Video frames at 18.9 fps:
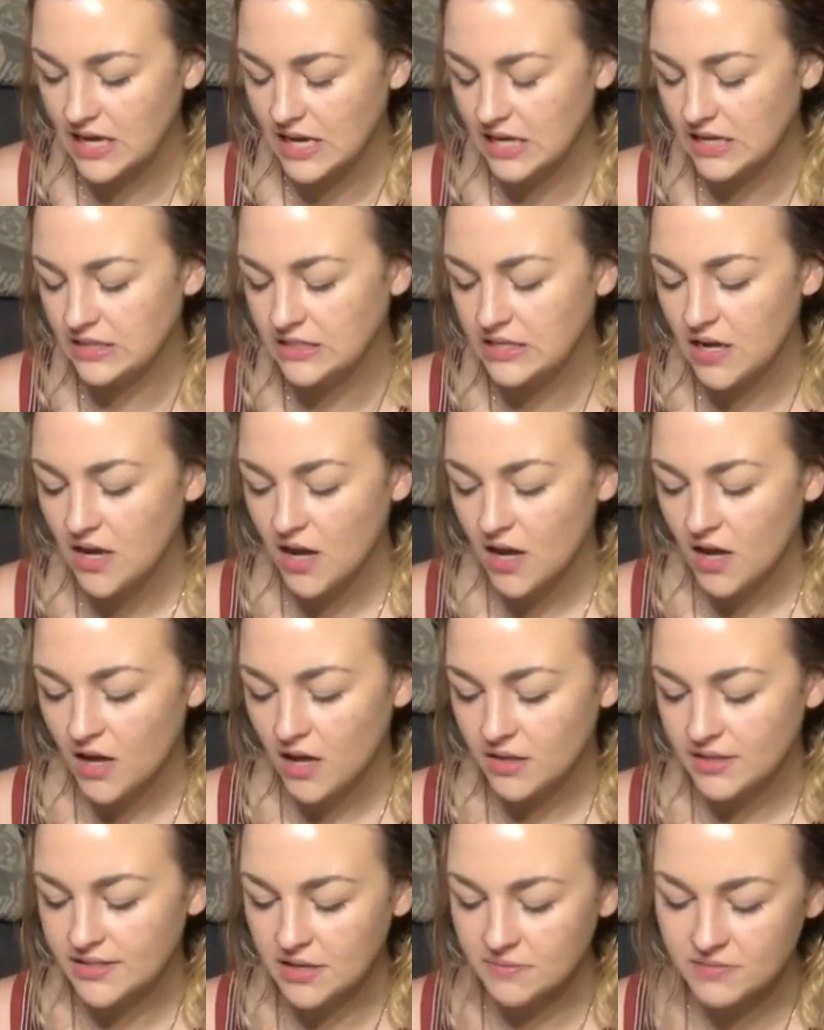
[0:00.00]
And
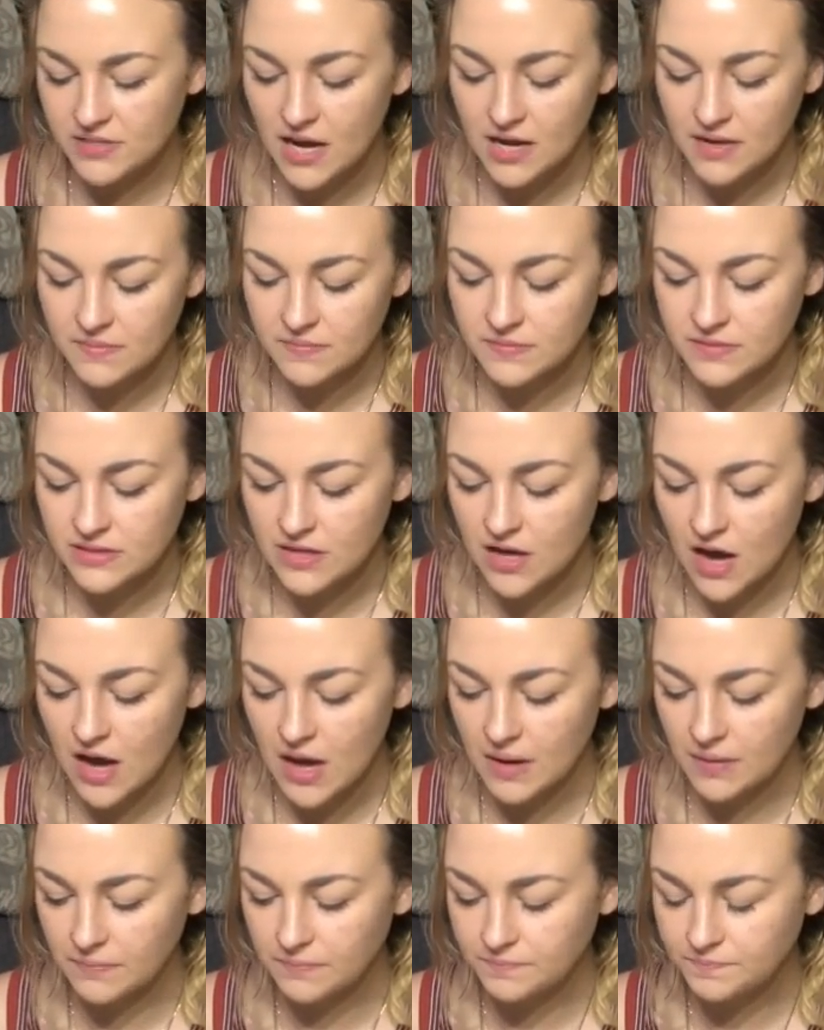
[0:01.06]
sometimes
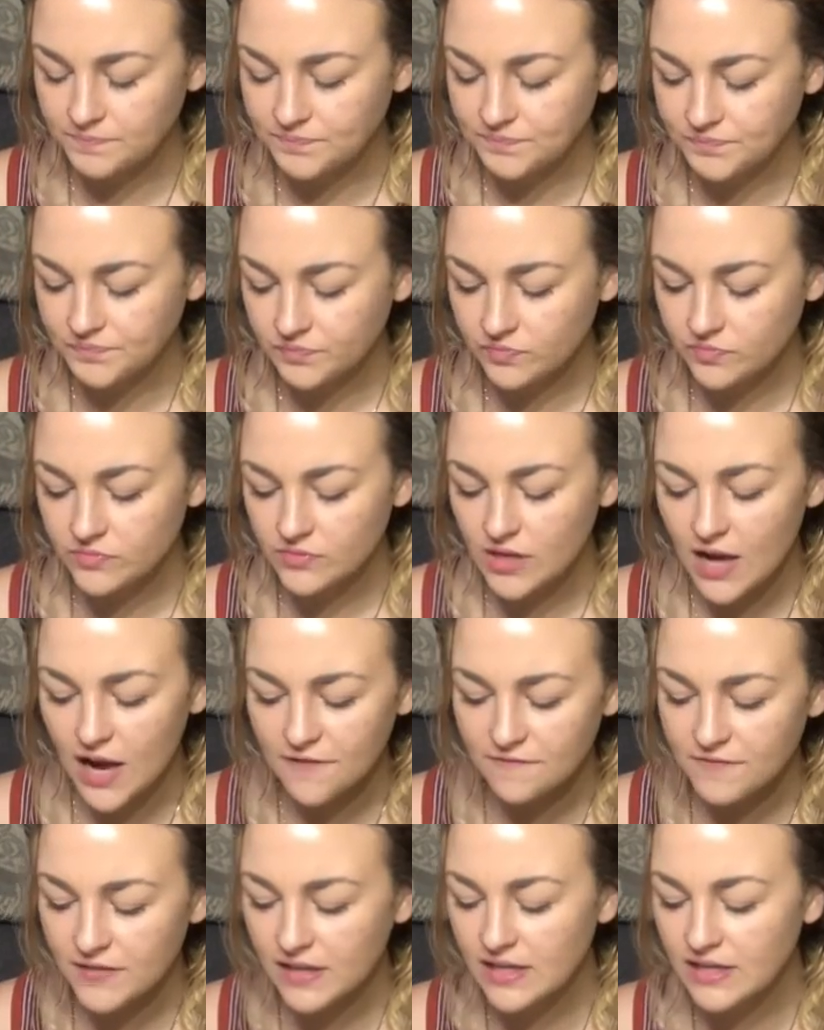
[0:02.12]
I
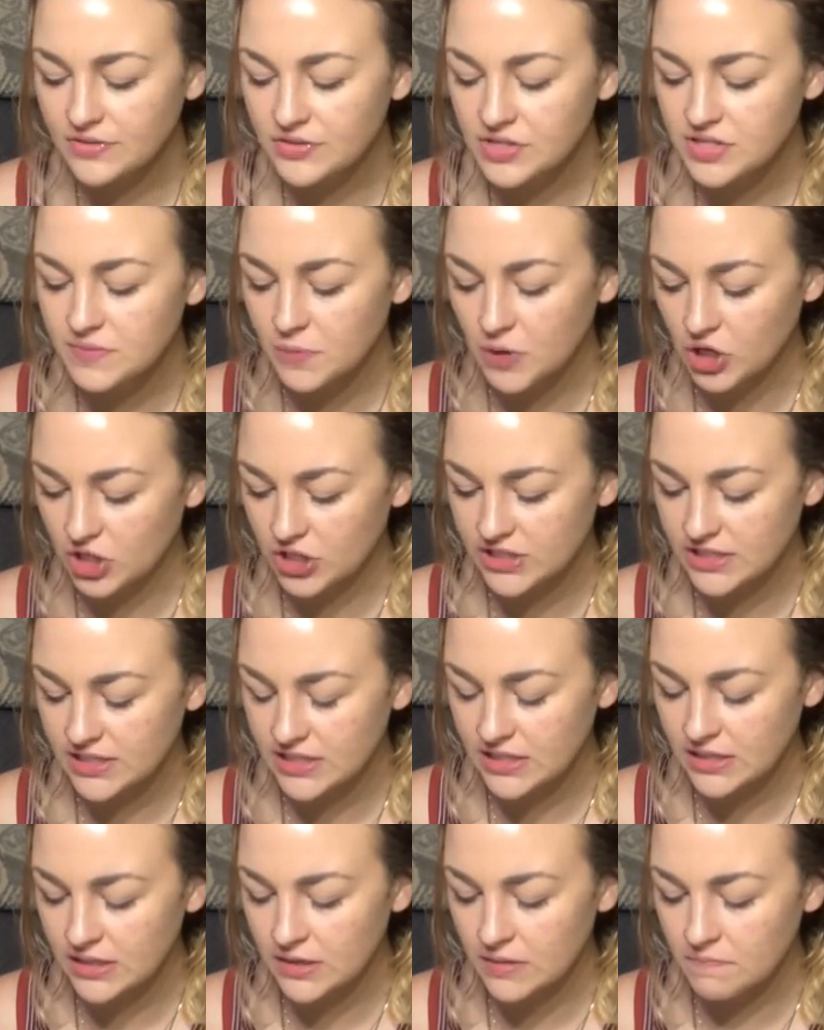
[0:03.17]
feel like this
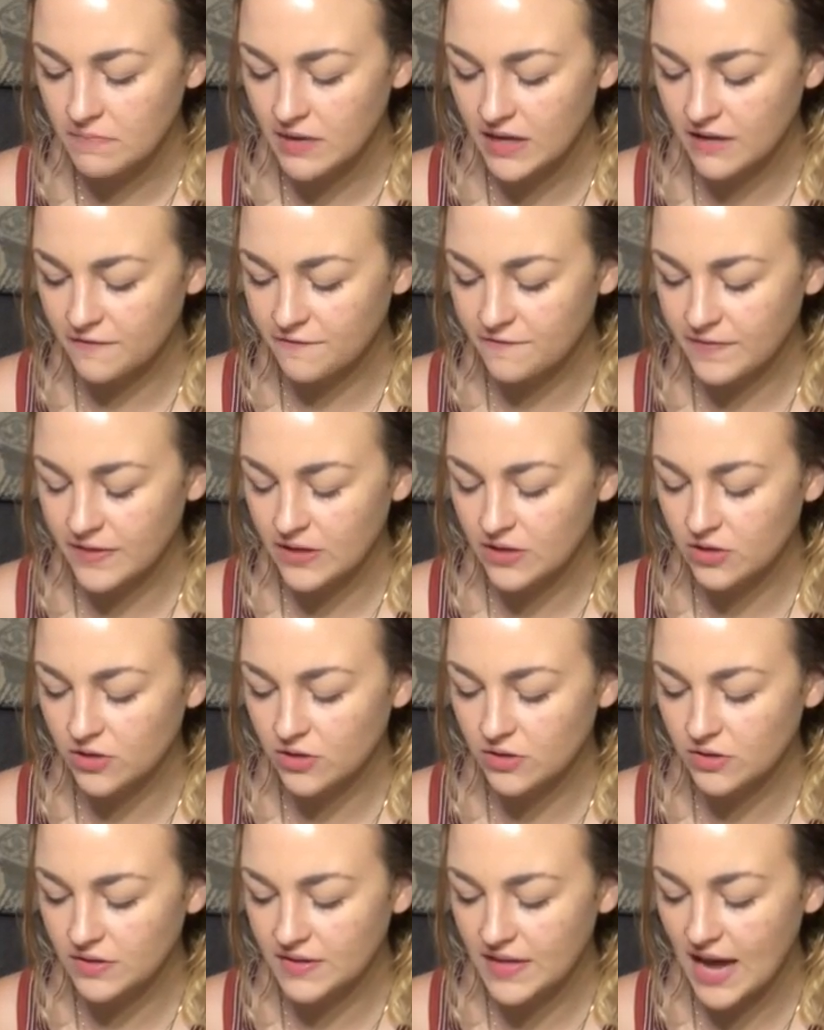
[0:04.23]
person may
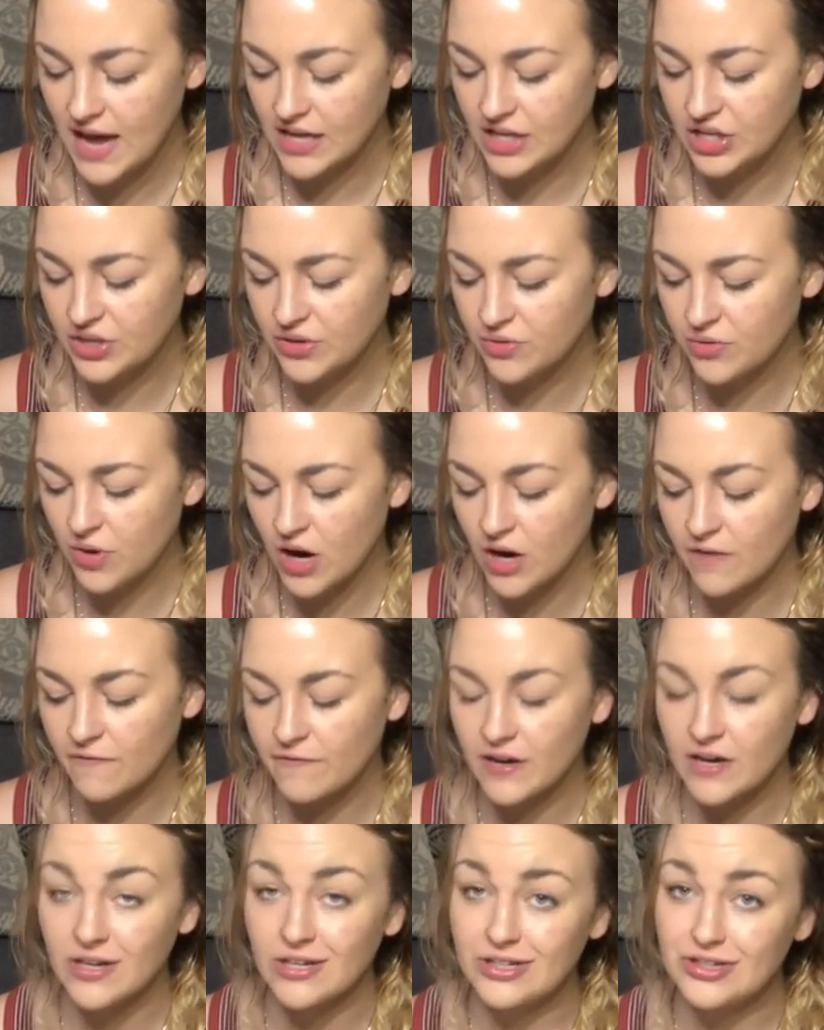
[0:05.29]
feel that you are
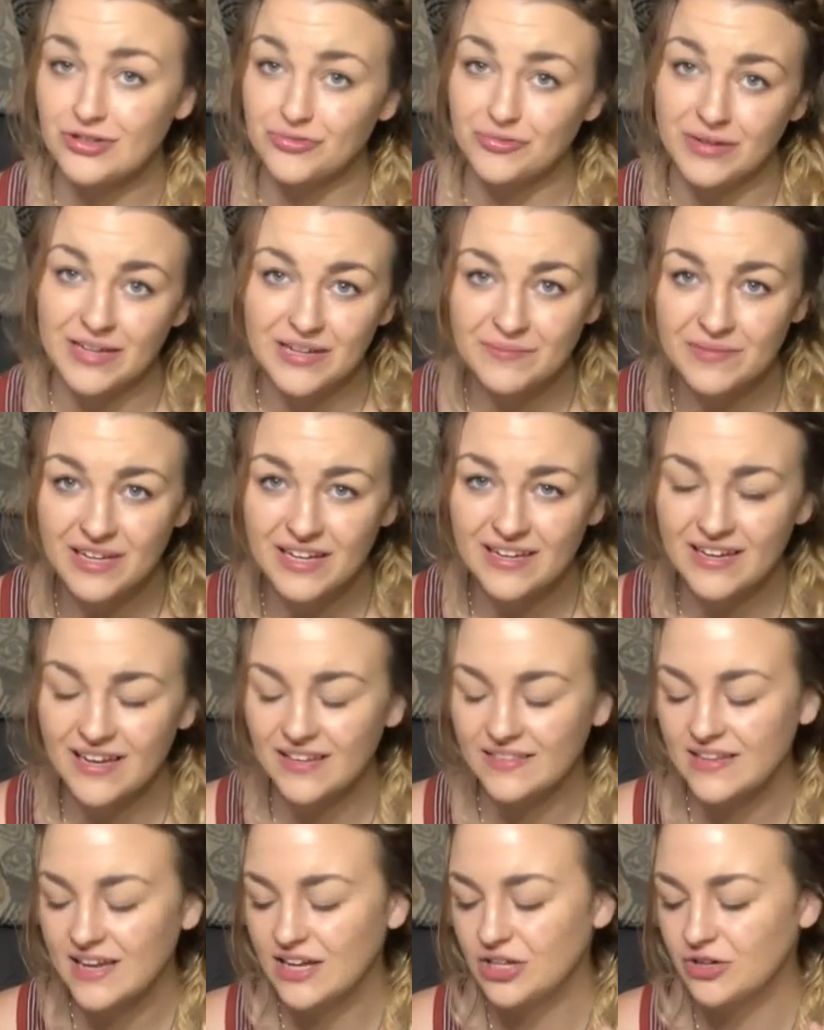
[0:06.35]
very dreamy
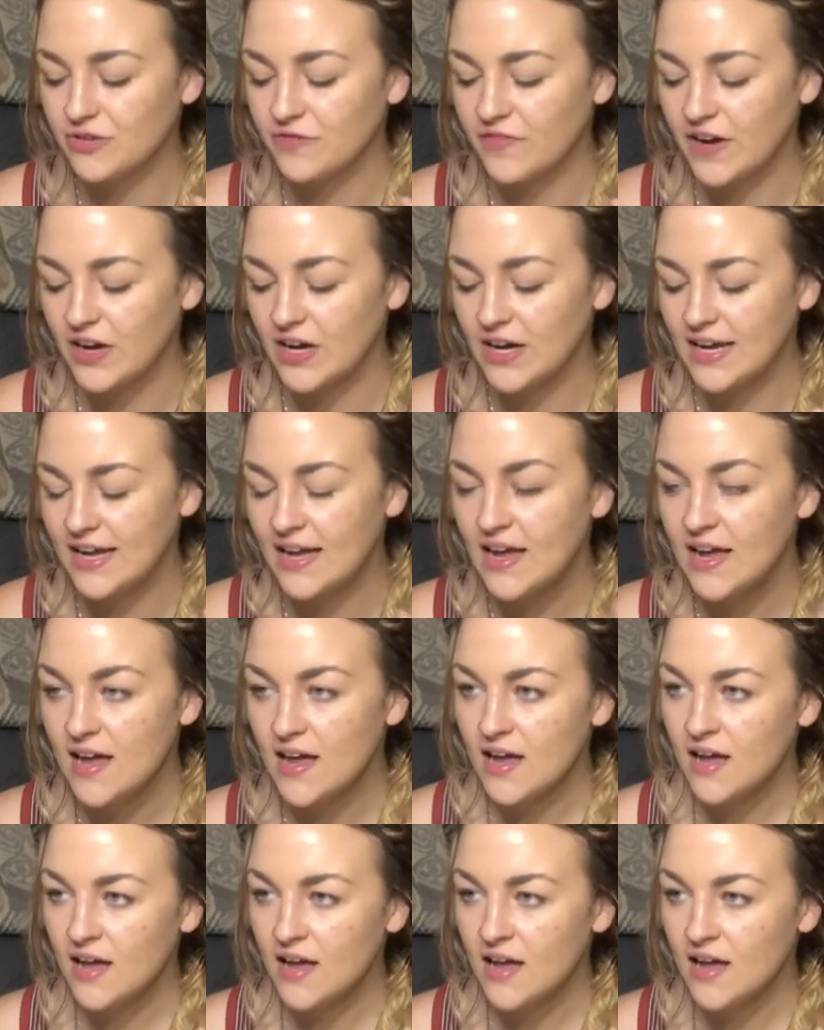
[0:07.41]
and that you're very